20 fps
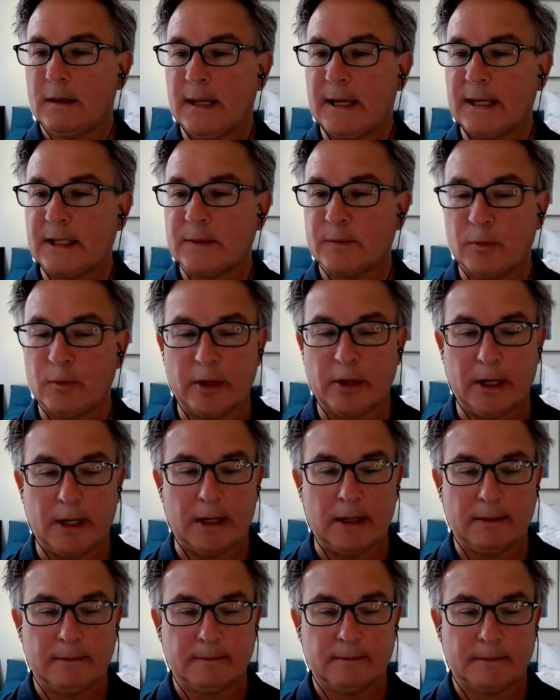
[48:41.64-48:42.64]
Thanks,
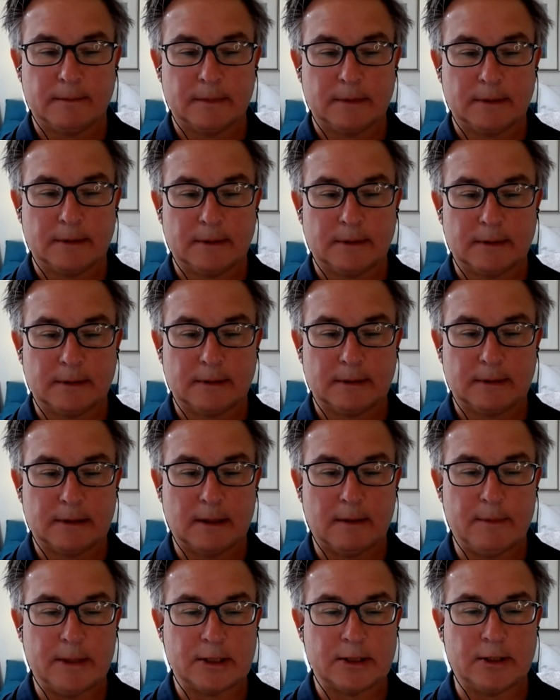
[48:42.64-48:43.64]
Maria.
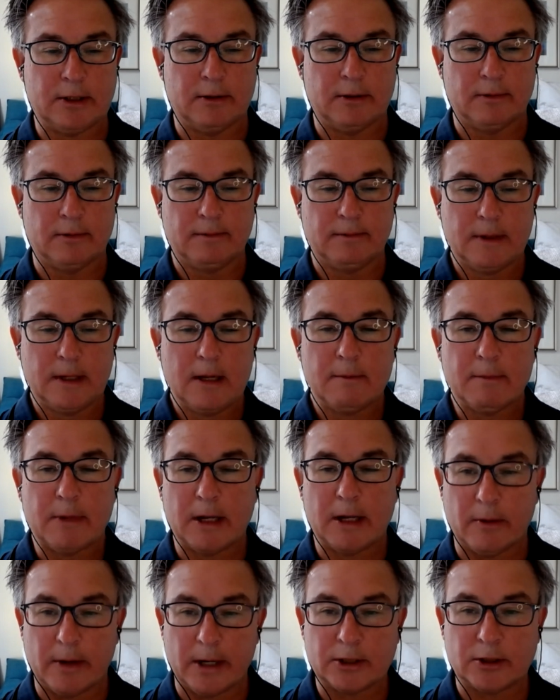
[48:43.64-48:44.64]
I miss you. By
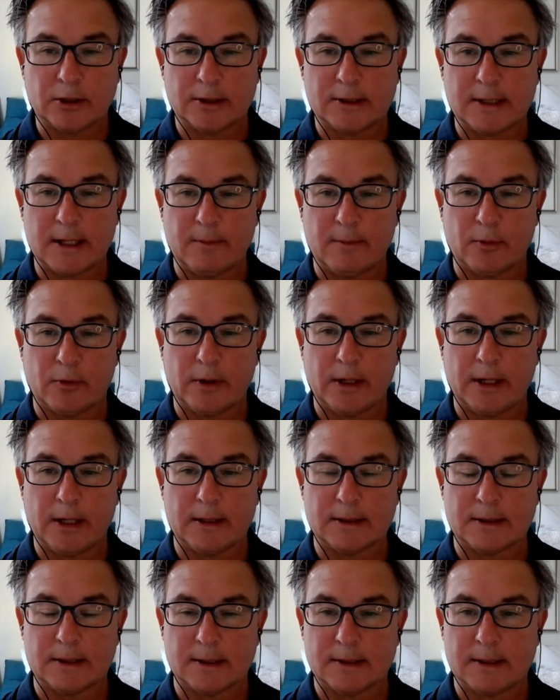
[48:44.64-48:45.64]
the way, I should say Maria
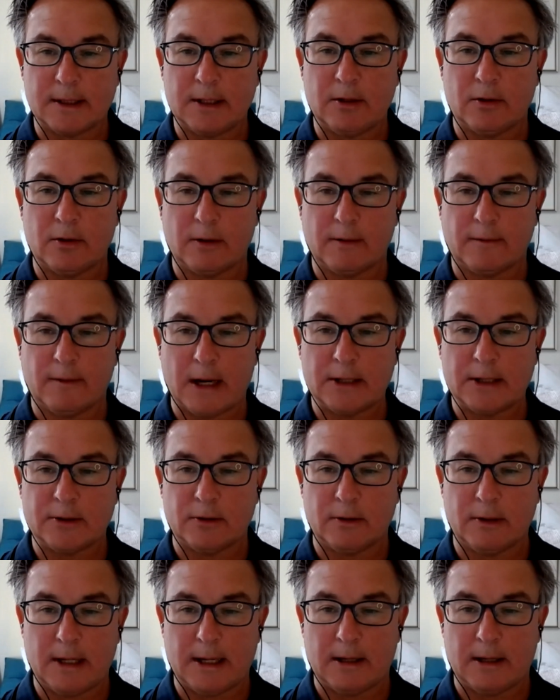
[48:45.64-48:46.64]
is a senior advisor
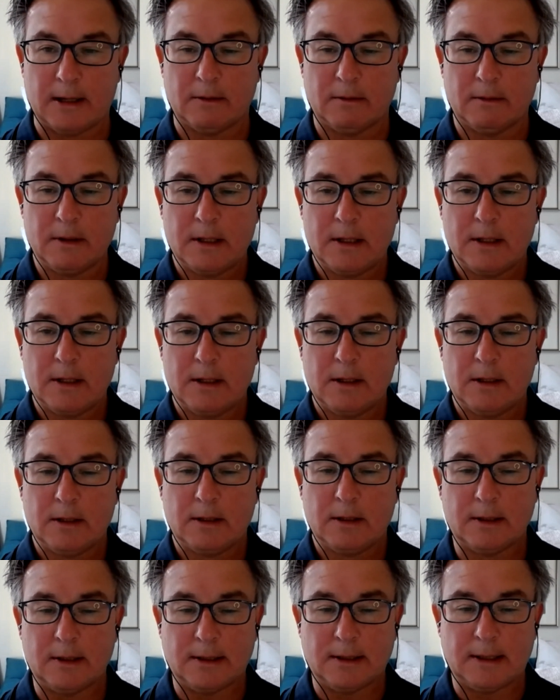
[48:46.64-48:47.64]
now
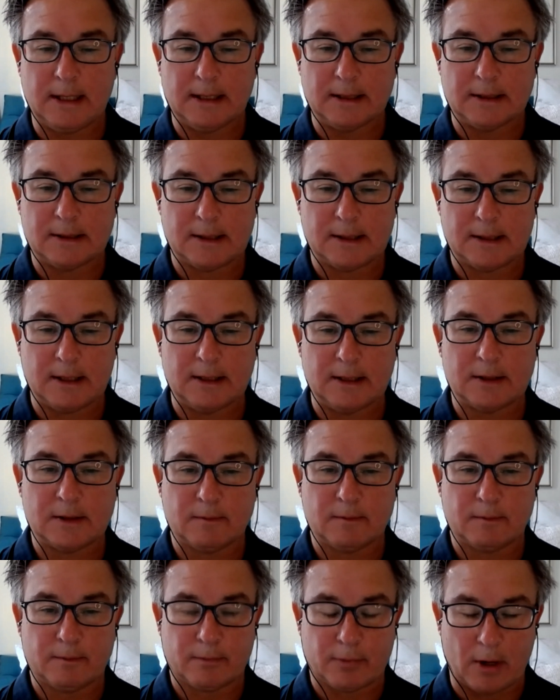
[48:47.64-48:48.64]
to the DNC's
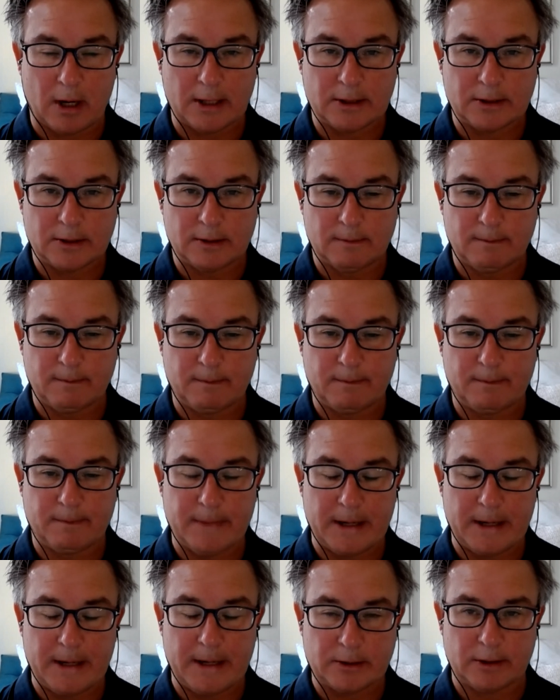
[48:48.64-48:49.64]

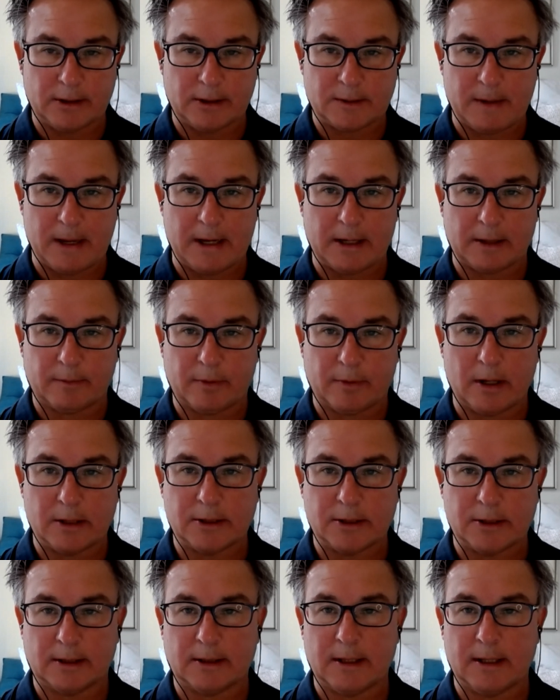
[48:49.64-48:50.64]
major Hispanic
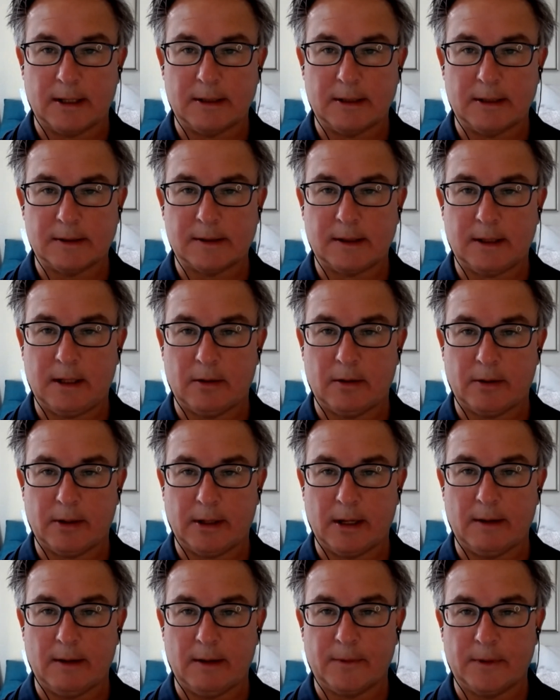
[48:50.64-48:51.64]
project that is
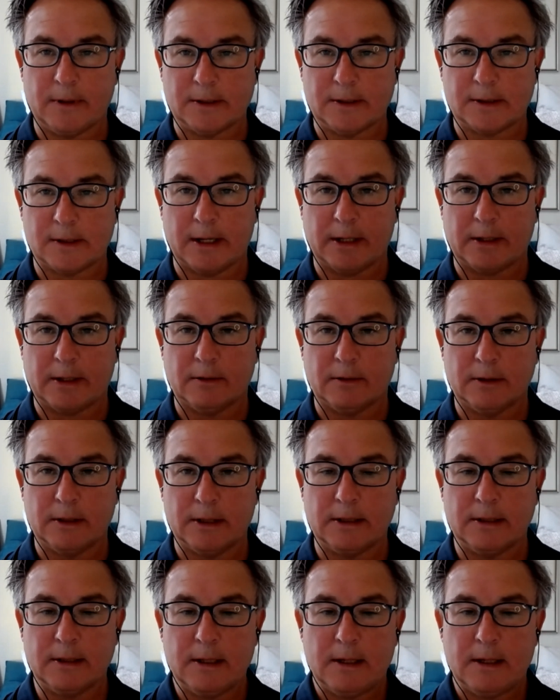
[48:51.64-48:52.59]
gearing up for this cycle.